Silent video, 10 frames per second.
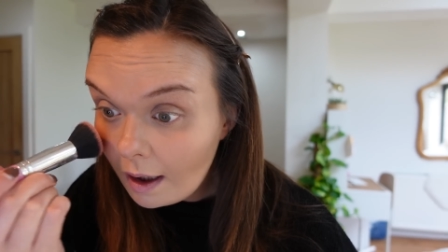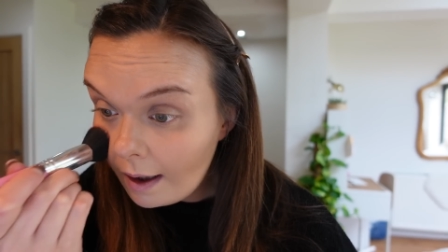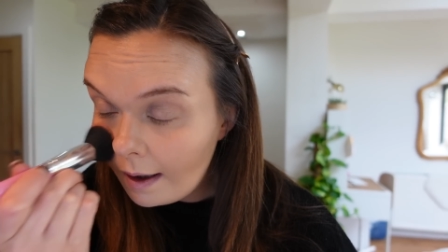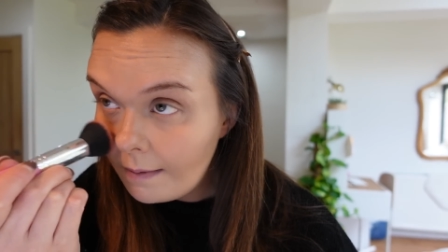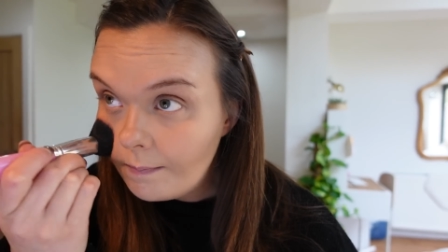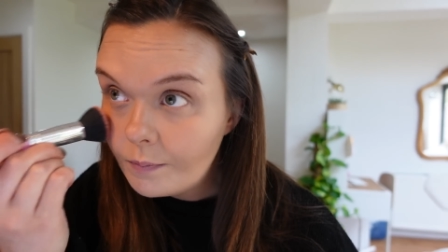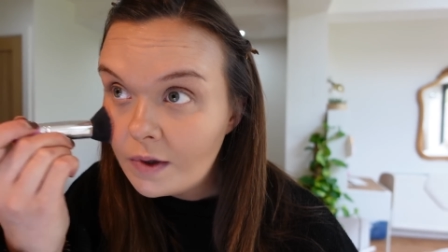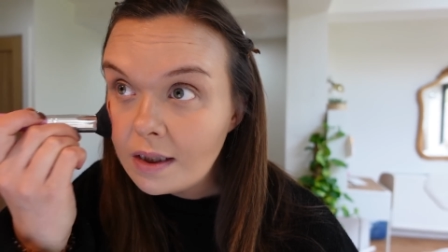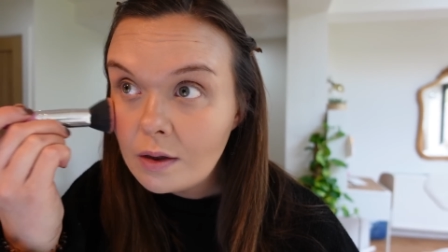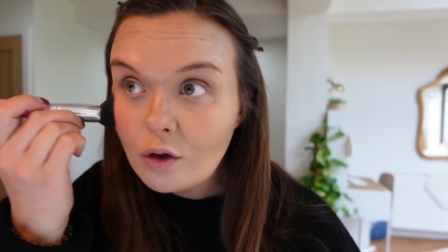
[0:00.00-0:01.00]

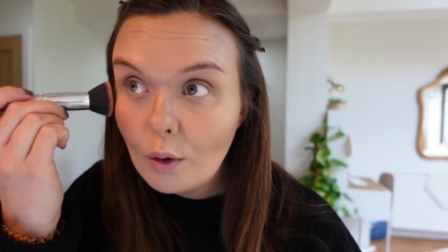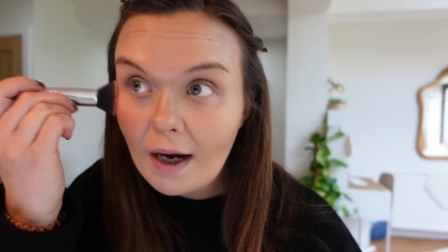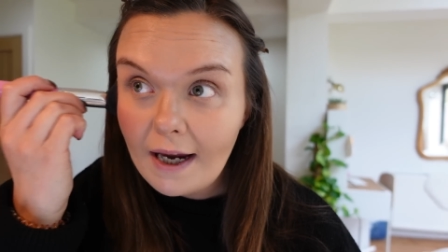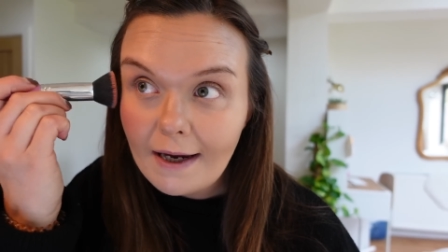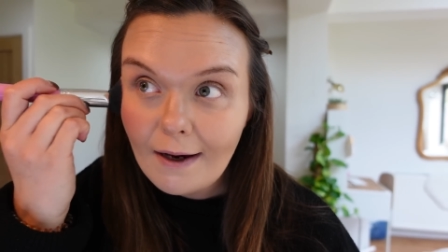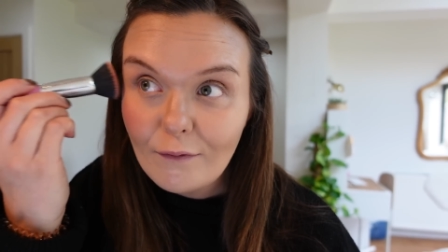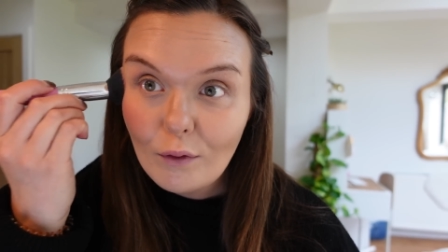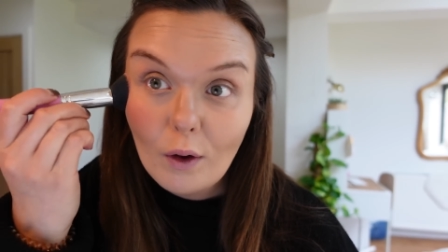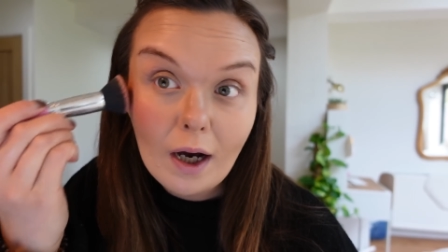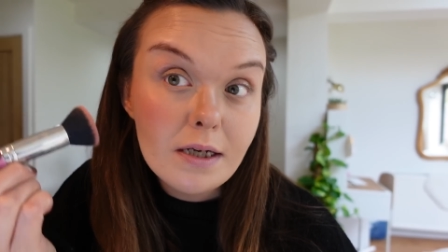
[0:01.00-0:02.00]
This is great
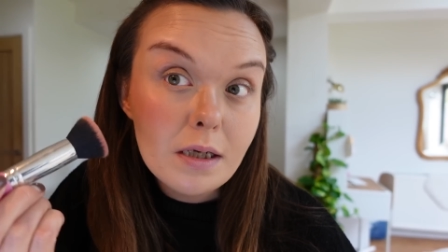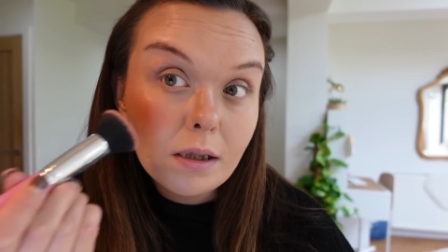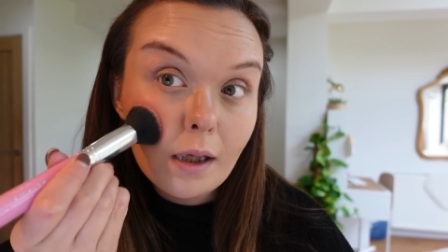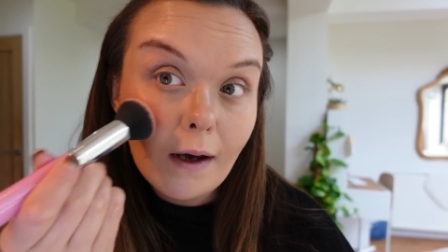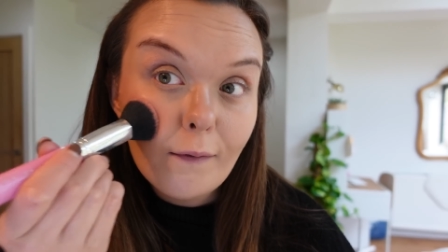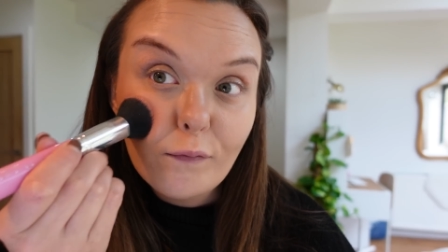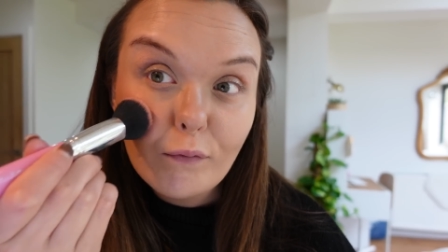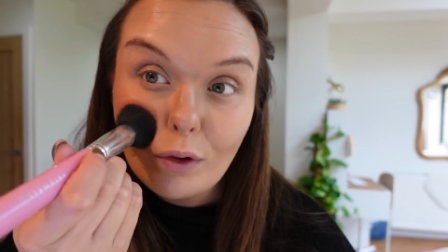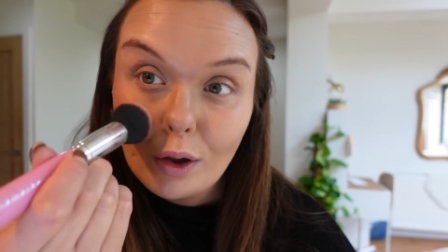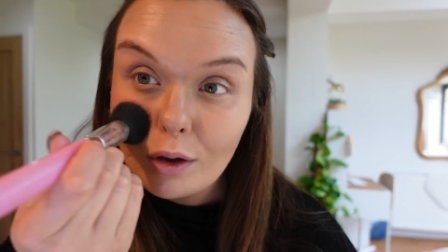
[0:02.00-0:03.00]
for adding that
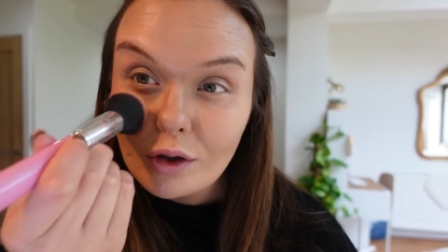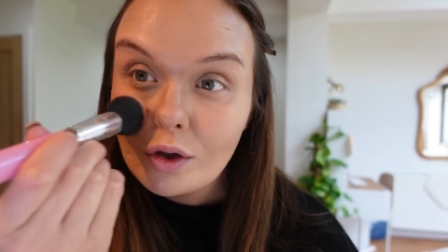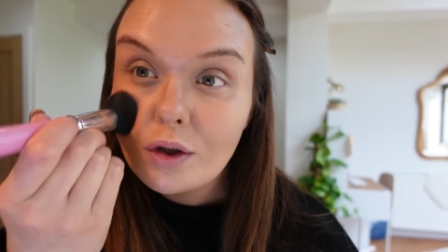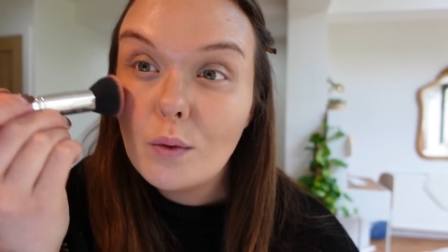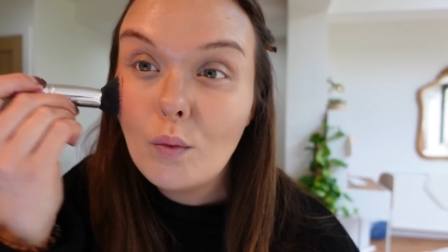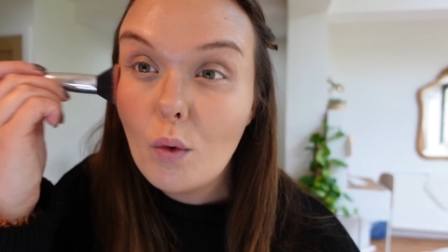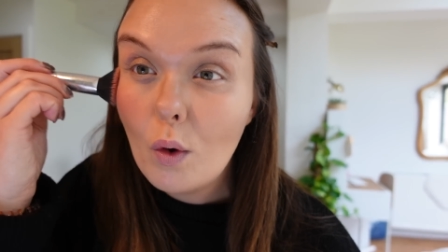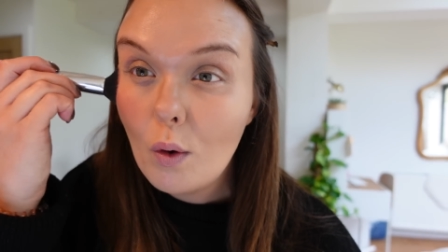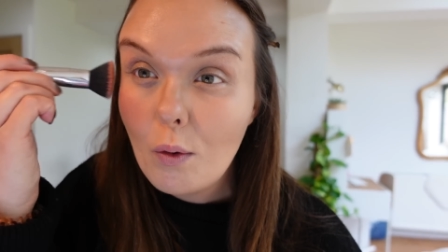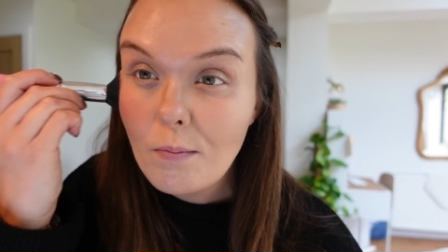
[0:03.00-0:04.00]
flushed
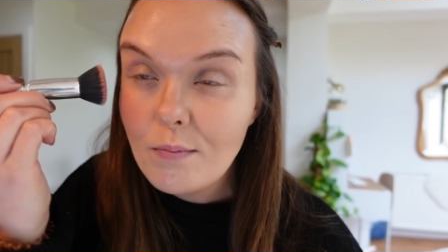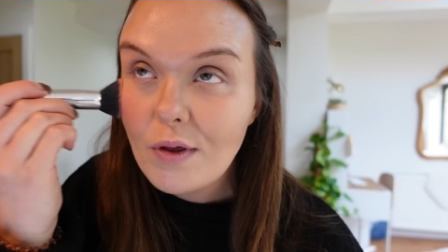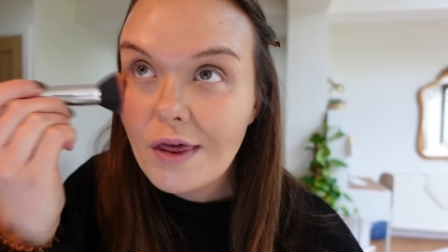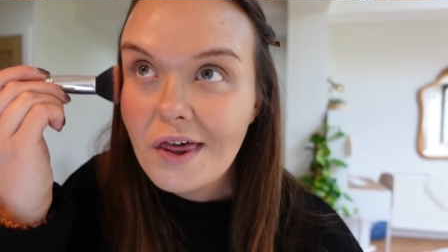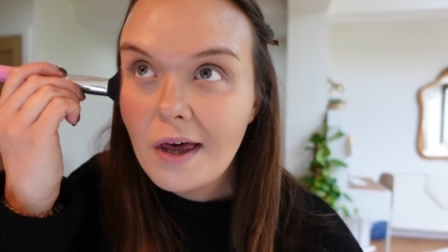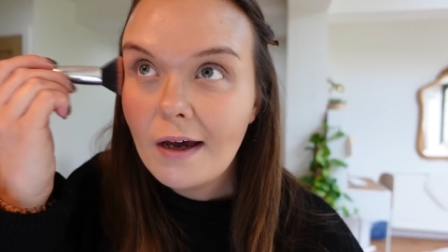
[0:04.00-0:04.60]
warmth